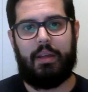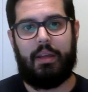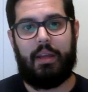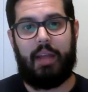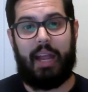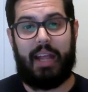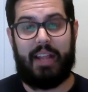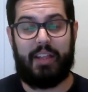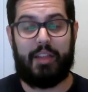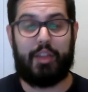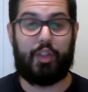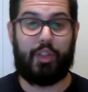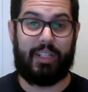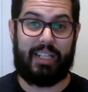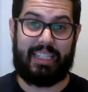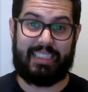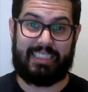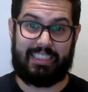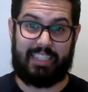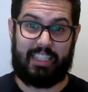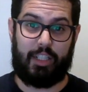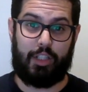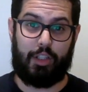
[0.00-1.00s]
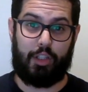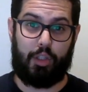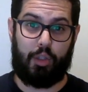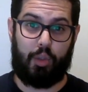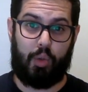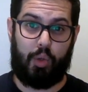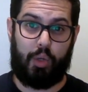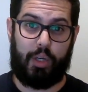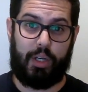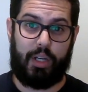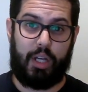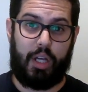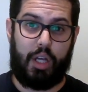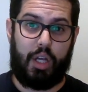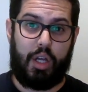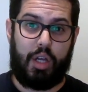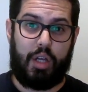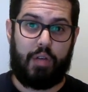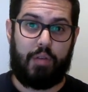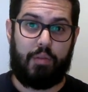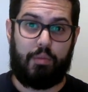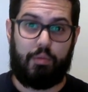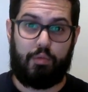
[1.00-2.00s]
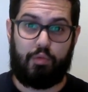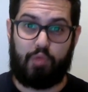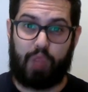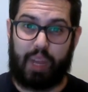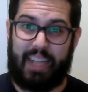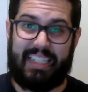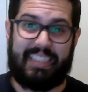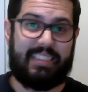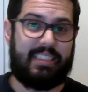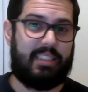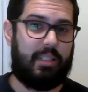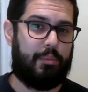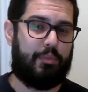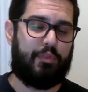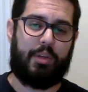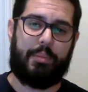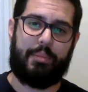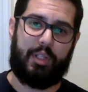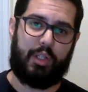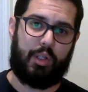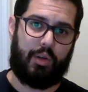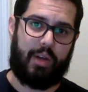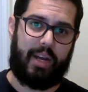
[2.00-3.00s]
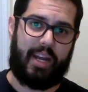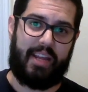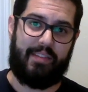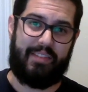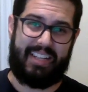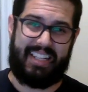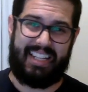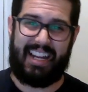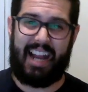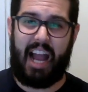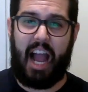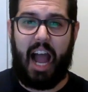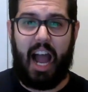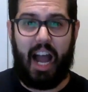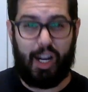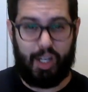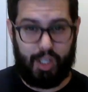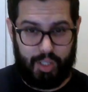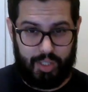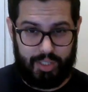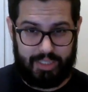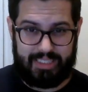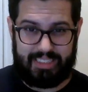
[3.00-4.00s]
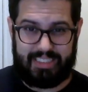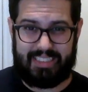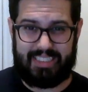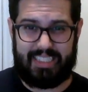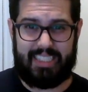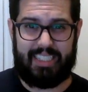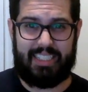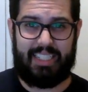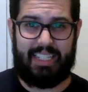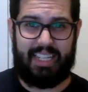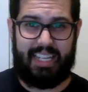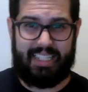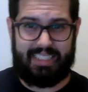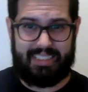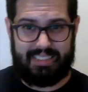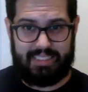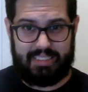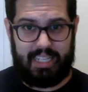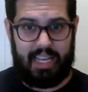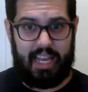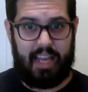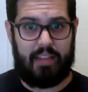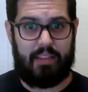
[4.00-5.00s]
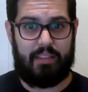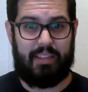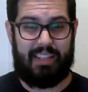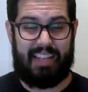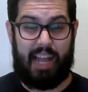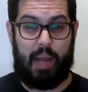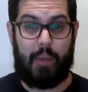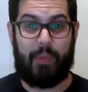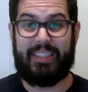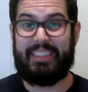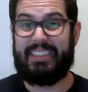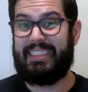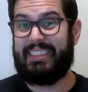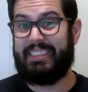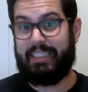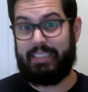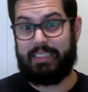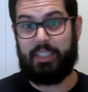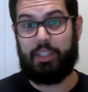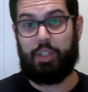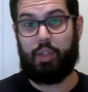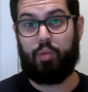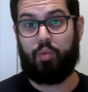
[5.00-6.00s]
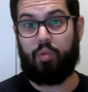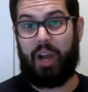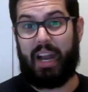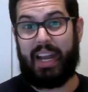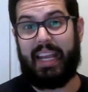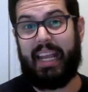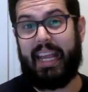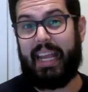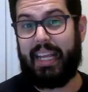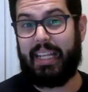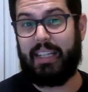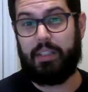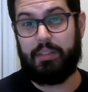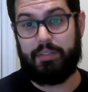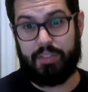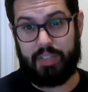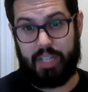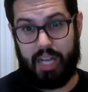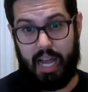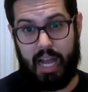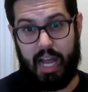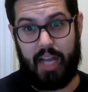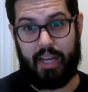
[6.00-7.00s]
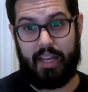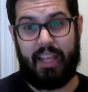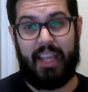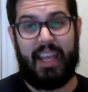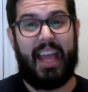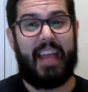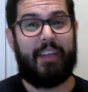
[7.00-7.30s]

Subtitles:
And then 3 days later, the Lord raised him from the grave and he conquered sin and death. And now he sits at the right hand of God.